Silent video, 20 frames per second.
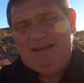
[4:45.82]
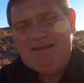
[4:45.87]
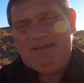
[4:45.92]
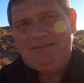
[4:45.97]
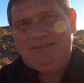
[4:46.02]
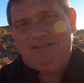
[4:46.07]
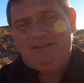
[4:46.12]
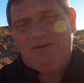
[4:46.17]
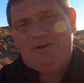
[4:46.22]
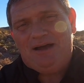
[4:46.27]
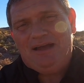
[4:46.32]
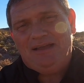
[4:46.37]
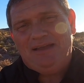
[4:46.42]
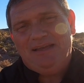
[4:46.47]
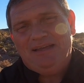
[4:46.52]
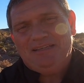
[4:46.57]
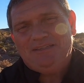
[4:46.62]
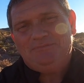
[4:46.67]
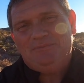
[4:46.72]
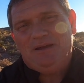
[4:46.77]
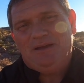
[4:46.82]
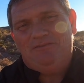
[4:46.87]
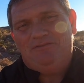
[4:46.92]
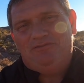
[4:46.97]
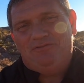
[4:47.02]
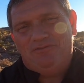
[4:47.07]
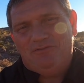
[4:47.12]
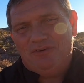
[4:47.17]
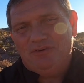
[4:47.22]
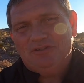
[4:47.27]
And so I guess my
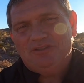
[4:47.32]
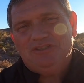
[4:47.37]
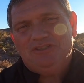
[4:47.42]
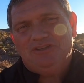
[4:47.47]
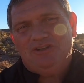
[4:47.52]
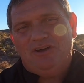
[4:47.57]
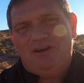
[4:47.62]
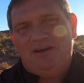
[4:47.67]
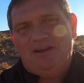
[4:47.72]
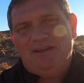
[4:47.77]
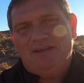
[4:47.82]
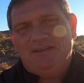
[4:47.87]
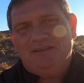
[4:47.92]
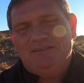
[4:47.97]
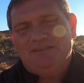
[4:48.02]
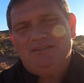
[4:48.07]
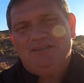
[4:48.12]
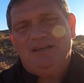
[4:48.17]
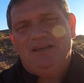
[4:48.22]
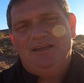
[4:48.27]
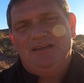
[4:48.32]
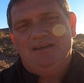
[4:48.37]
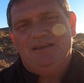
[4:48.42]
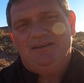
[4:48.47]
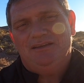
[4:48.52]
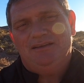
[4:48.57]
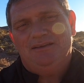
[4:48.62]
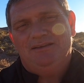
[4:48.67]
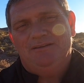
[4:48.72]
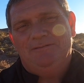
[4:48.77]
first thought is,
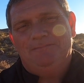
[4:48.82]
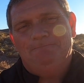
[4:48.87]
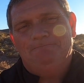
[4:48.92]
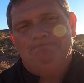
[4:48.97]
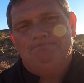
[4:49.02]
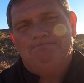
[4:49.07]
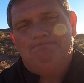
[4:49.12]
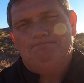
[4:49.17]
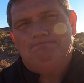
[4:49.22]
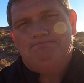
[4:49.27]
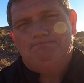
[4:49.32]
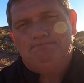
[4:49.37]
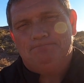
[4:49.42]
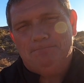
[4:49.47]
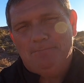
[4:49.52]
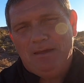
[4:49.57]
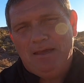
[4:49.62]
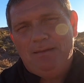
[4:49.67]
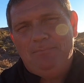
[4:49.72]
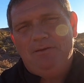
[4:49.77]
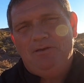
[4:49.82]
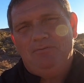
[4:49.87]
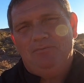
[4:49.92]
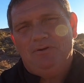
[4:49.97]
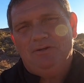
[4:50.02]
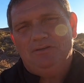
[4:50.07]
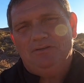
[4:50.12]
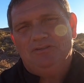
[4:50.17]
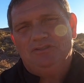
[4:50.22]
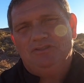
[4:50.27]
maybe
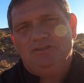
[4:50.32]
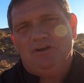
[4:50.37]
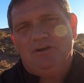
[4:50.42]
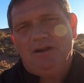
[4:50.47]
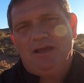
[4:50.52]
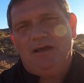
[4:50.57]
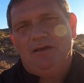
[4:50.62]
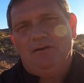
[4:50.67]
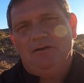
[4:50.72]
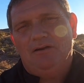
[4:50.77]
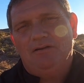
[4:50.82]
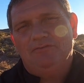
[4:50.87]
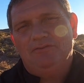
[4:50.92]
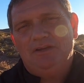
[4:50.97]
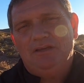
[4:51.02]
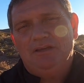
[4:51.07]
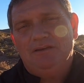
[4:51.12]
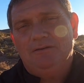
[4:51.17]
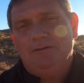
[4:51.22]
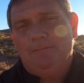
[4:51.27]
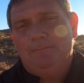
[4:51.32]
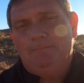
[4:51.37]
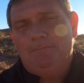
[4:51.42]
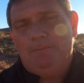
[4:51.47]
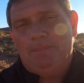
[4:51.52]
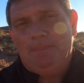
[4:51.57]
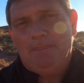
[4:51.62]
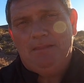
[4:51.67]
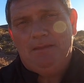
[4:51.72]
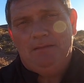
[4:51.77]
when you start out RVing,
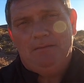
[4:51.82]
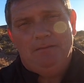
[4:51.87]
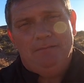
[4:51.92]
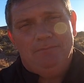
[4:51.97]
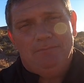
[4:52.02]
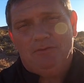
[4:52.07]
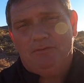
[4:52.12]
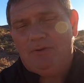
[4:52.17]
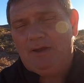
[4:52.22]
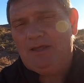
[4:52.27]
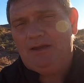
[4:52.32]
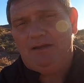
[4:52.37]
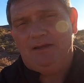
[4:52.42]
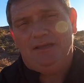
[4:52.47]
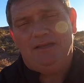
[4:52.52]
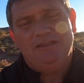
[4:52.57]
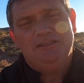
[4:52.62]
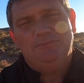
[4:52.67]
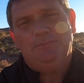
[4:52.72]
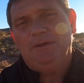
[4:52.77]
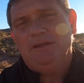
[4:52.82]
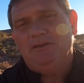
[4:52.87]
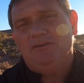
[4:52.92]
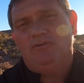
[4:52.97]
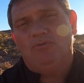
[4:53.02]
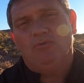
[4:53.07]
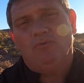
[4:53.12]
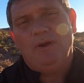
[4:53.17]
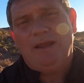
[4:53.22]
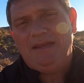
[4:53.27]
granted, it's been
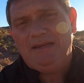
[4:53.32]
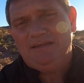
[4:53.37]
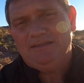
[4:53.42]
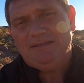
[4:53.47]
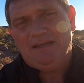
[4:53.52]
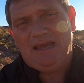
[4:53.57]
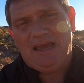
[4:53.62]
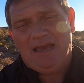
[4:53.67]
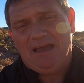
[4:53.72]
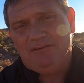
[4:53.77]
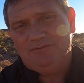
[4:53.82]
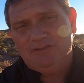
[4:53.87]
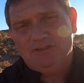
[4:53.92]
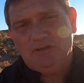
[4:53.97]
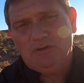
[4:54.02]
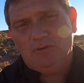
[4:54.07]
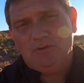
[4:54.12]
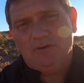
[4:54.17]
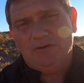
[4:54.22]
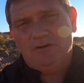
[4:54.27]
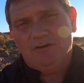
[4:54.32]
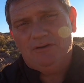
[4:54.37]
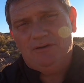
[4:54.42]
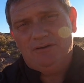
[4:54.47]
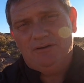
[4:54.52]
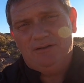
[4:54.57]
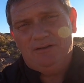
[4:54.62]
great to have solar,